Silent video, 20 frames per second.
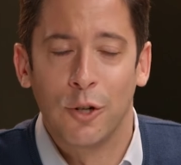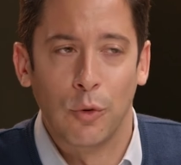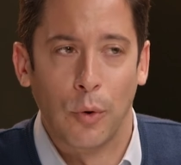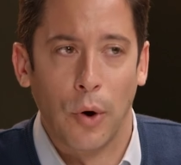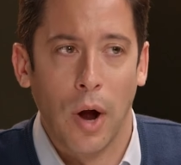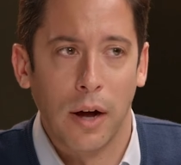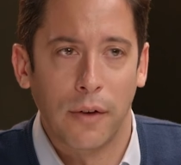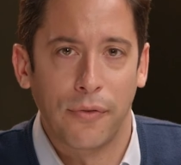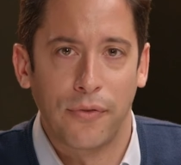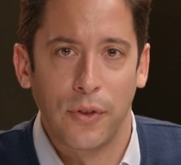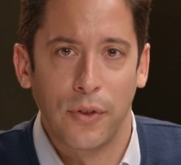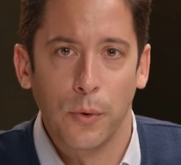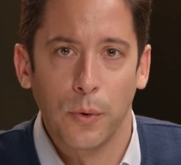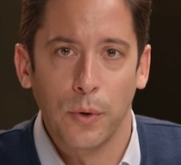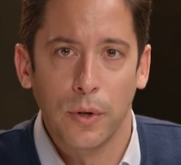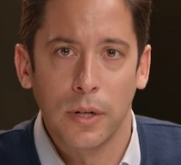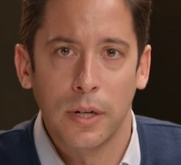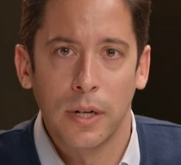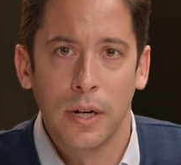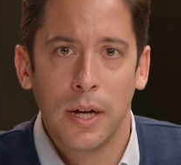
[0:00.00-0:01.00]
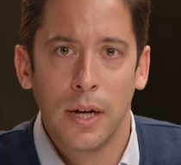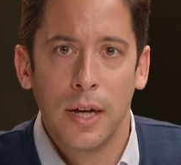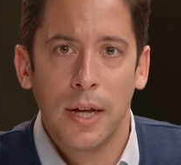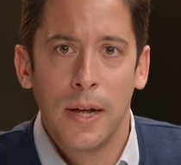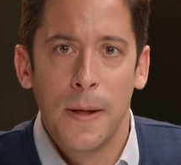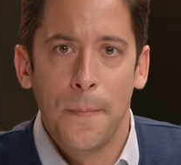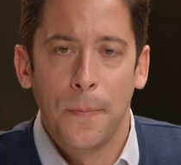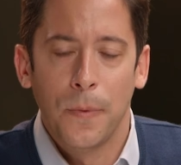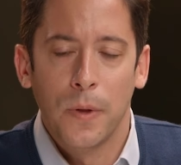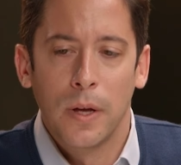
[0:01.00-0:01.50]
drug fueled
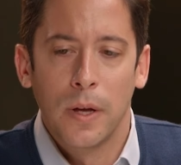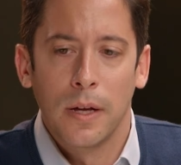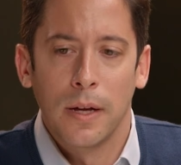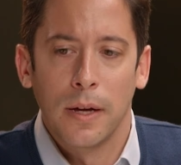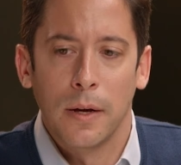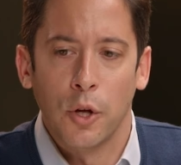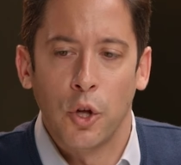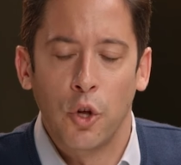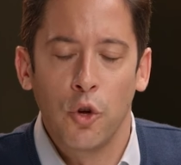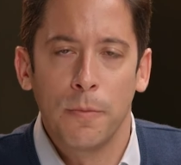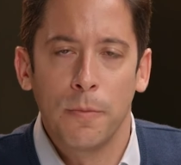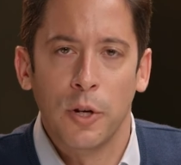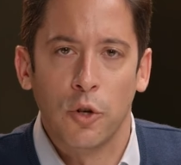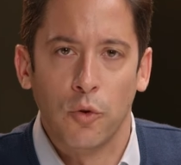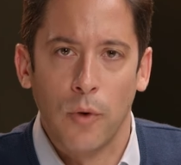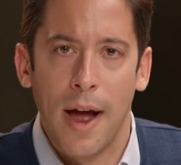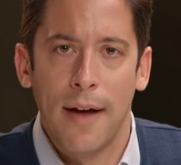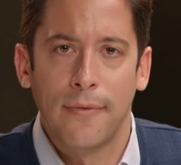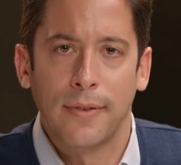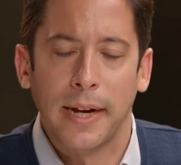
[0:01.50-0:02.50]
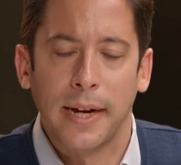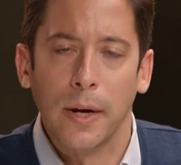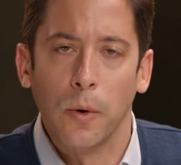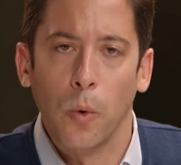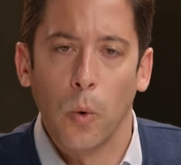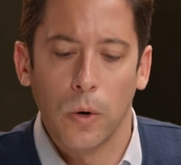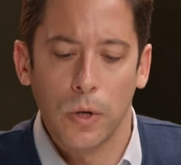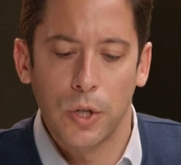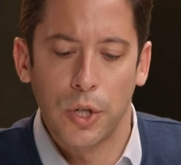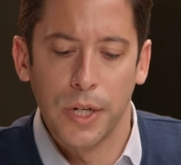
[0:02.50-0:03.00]
uh, human trafficking
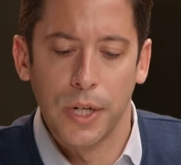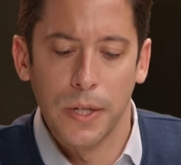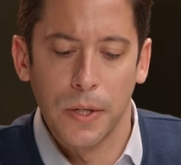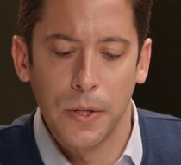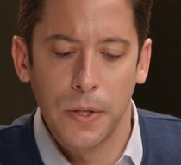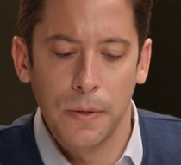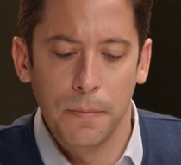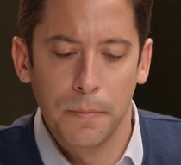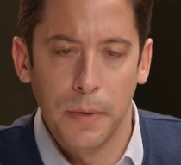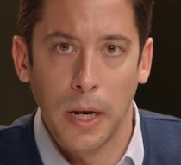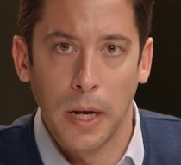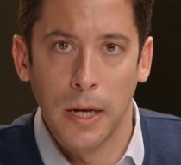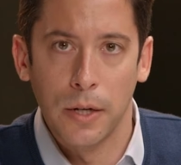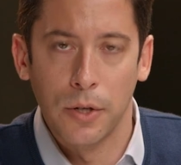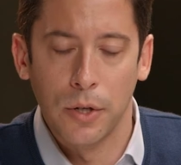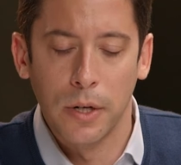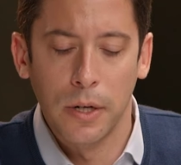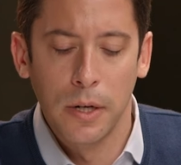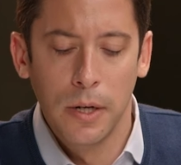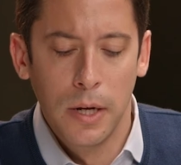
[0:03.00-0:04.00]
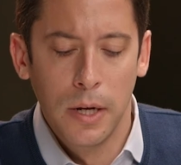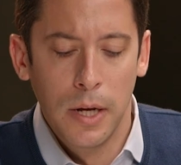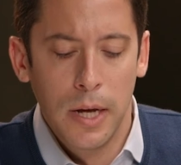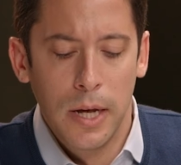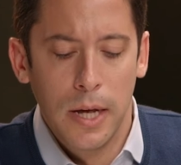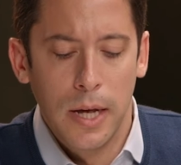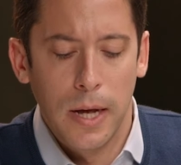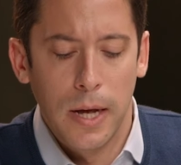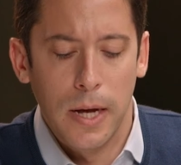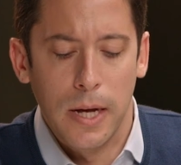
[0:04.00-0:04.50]
orgies, alleged,
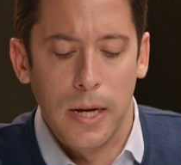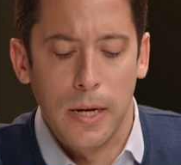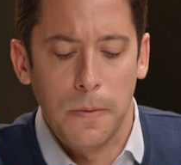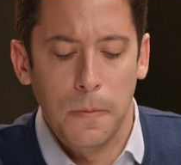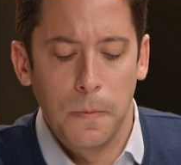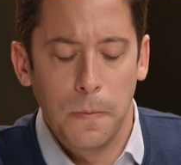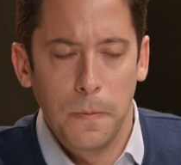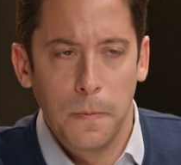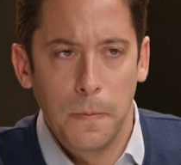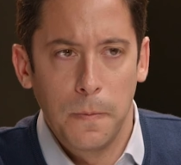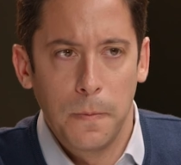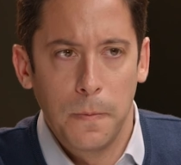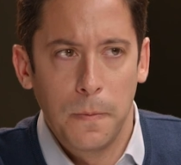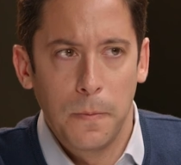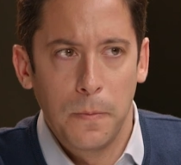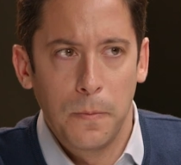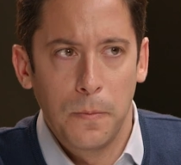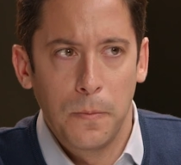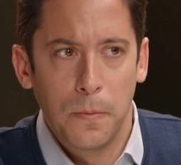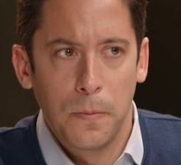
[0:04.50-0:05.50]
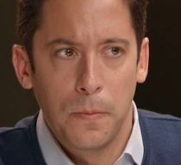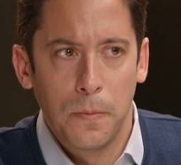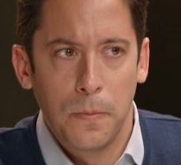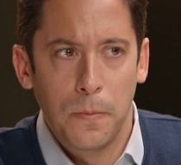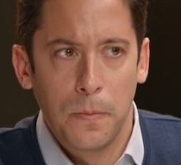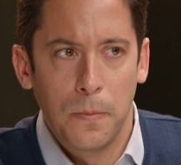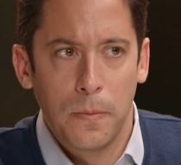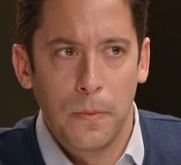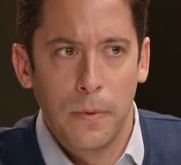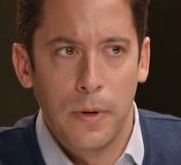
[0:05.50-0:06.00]
uh,
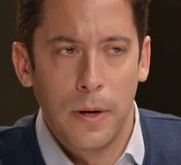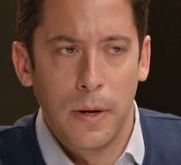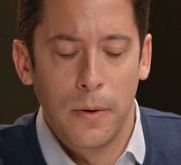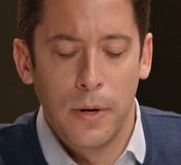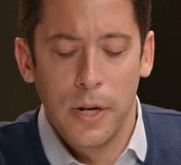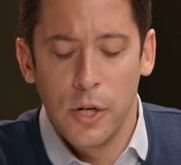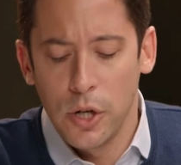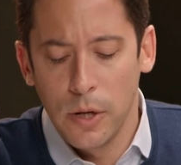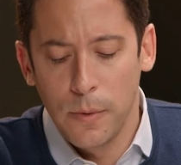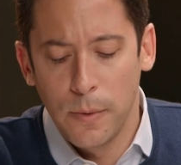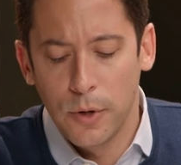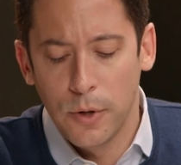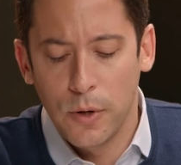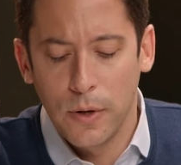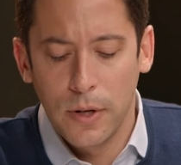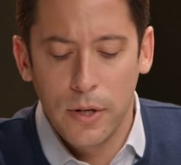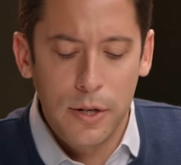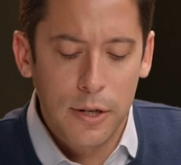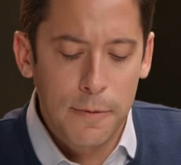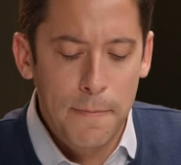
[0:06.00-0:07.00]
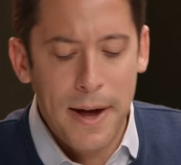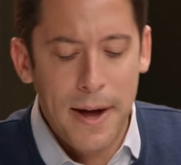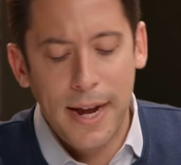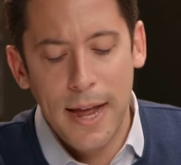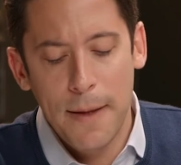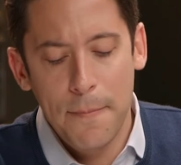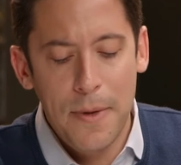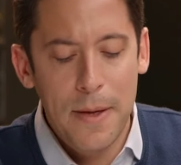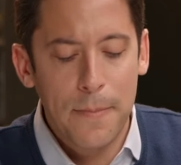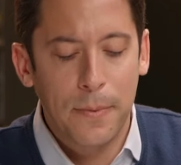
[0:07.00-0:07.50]
initially we were told it's just about
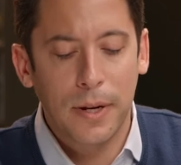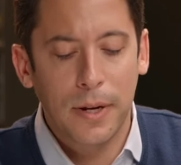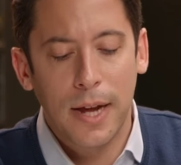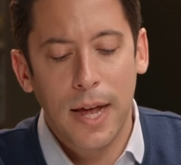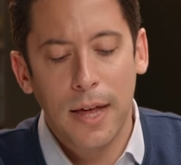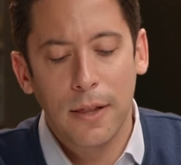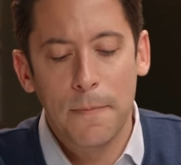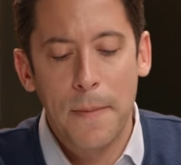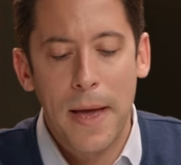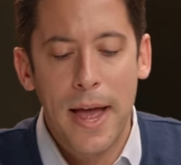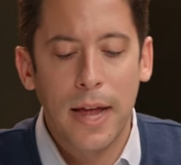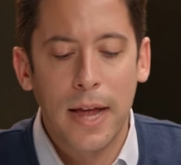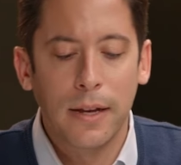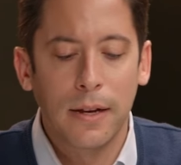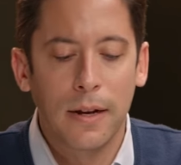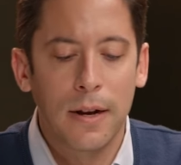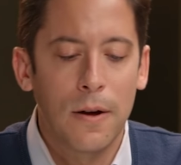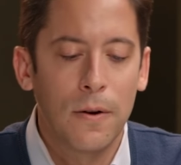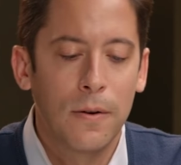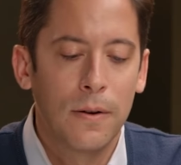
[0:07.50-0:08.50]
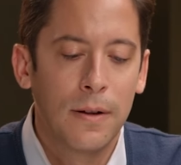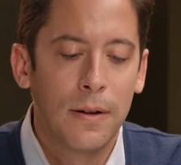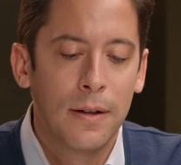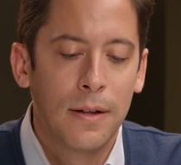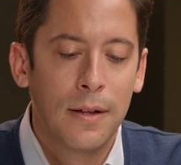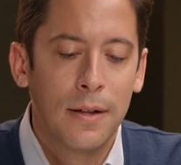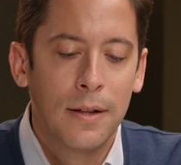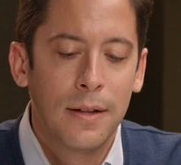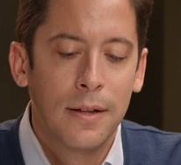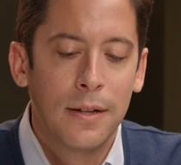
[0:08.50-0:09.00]
getting people together, man, you know?
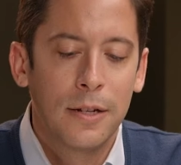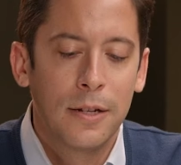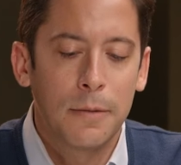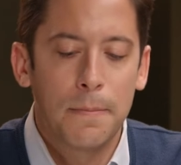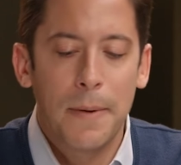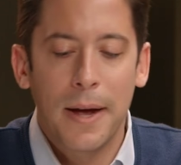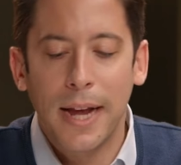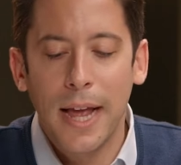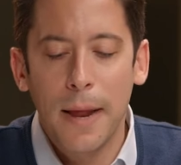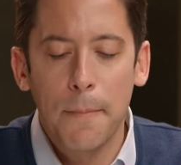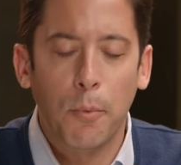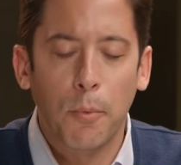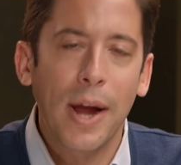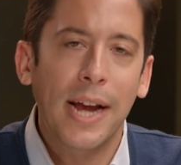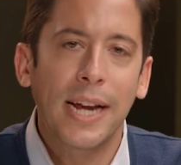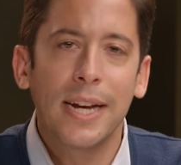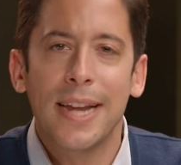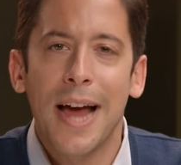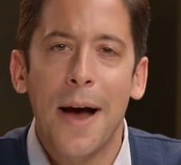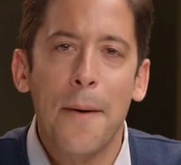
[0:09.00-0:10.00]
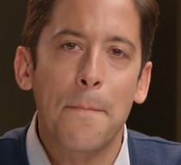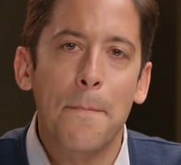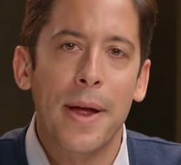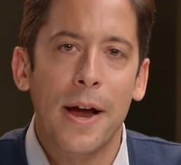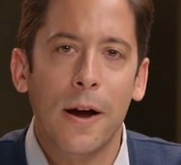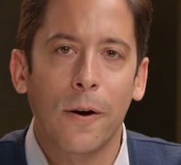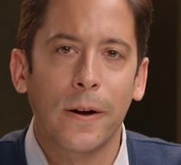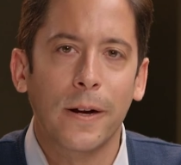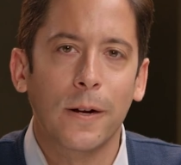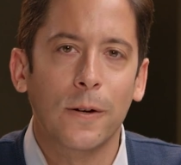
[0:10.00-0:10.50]
Just about getting, breaking down
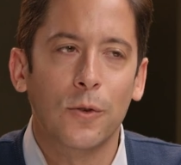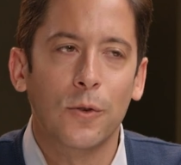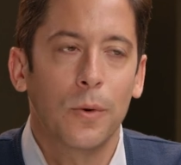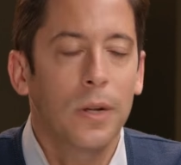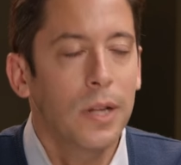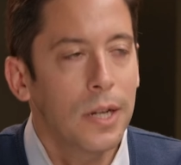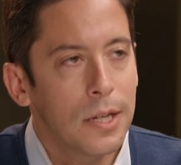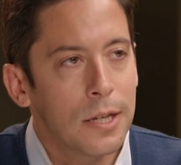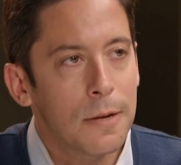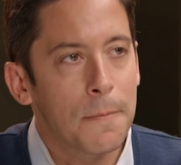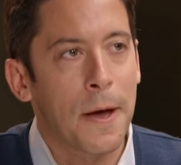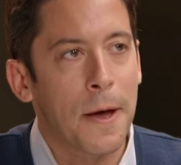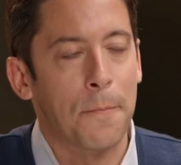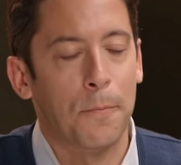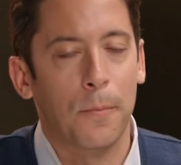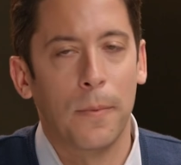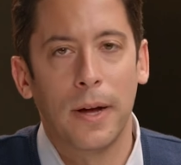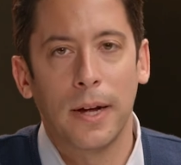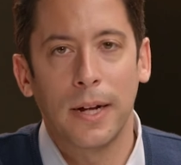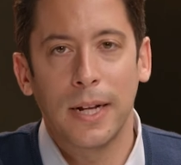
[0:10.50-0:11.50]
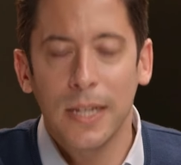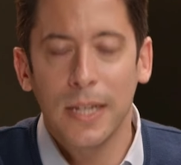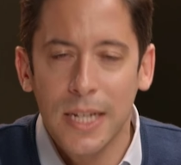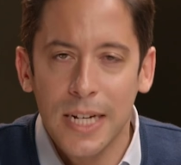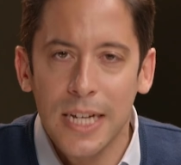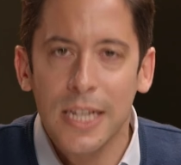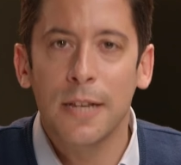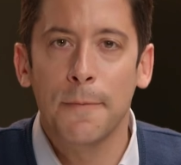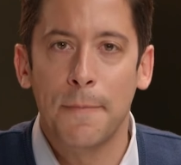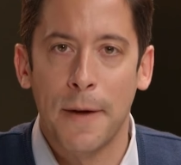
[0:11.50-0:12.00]
barriers. Well, it is about, I guess
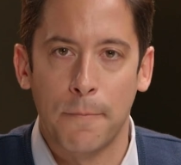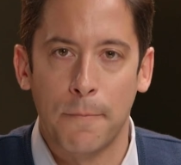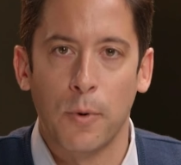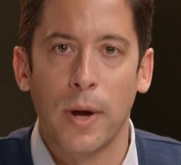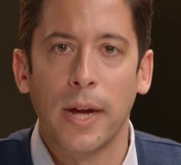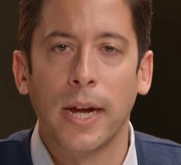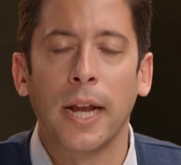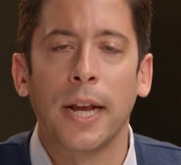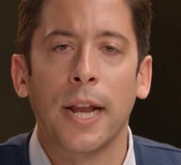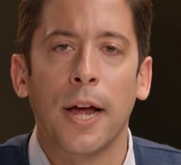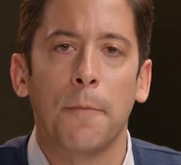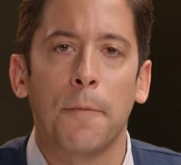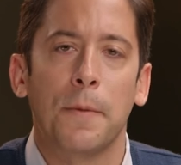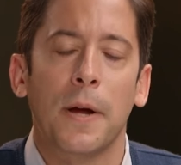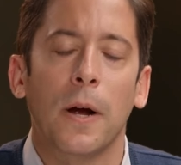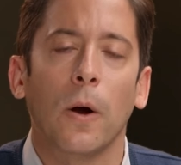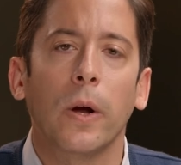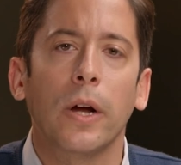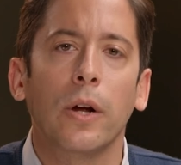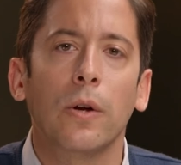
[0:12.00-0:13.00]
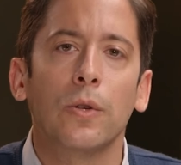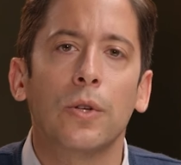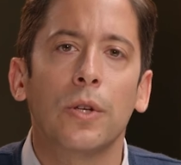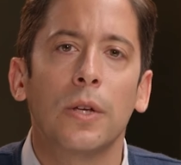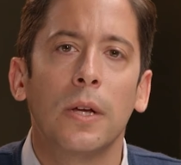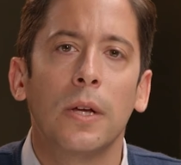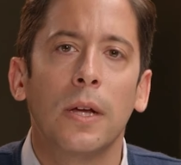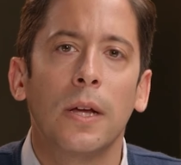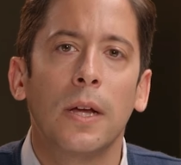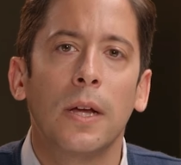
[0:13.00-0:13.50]
it is about breaking down barriers.